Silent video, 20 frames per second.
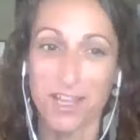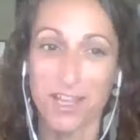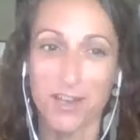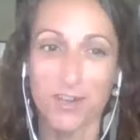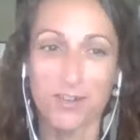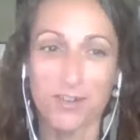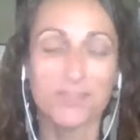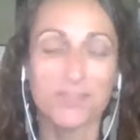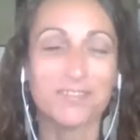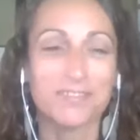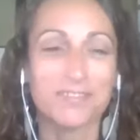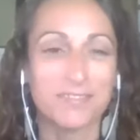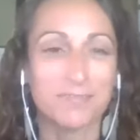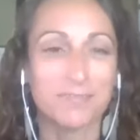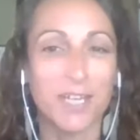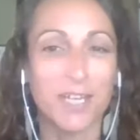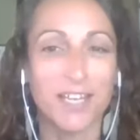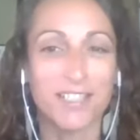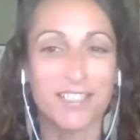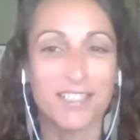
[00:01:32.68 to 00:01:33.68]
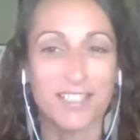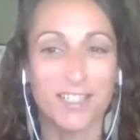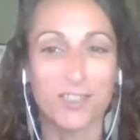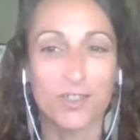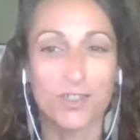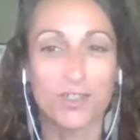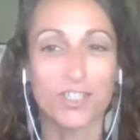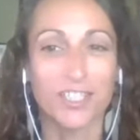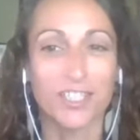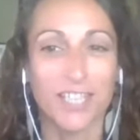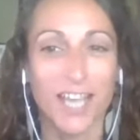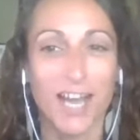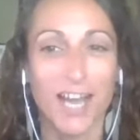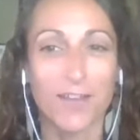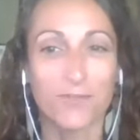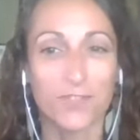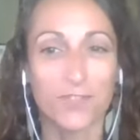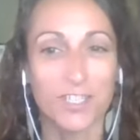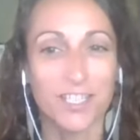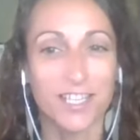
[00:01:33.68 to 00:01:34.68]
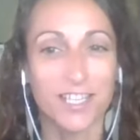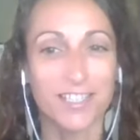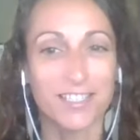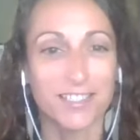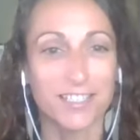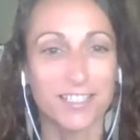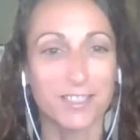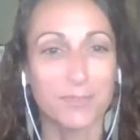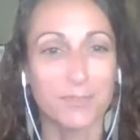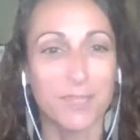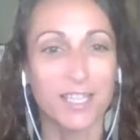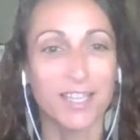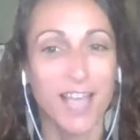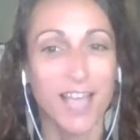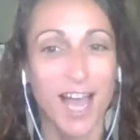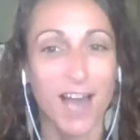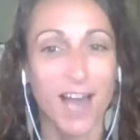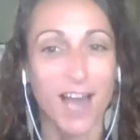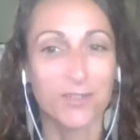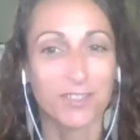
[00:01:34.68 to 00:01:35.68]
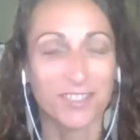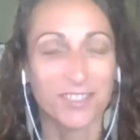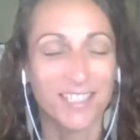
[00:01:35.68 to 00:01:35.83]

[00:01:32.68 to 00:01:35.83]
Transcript: own, but shortly after it gets a little bit loud.